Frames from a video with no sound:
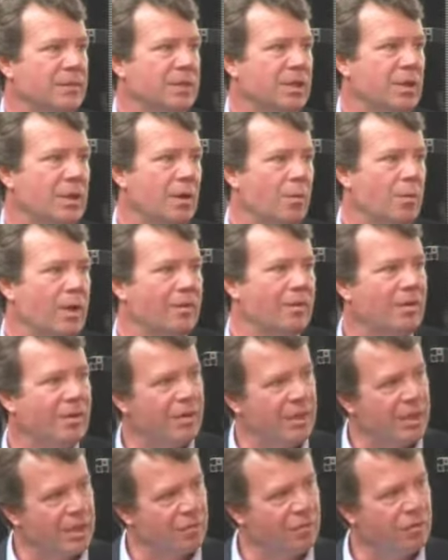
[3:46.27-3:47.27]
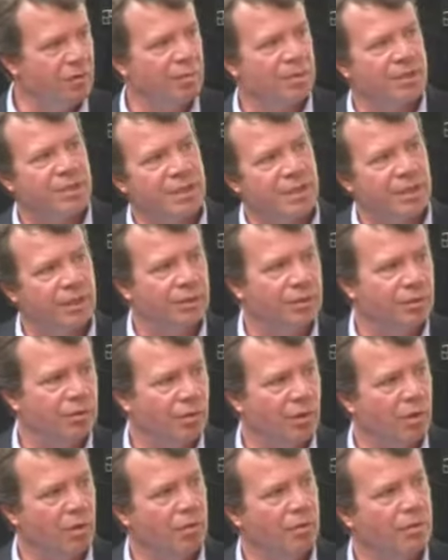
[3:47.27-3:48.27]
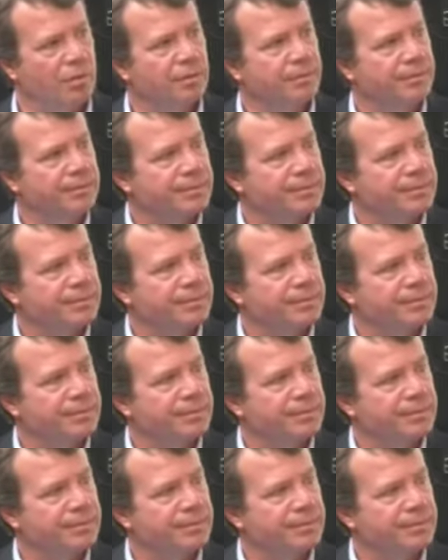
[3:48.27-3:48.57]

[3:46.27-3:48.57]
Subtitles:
So now we have everything from seed to growth.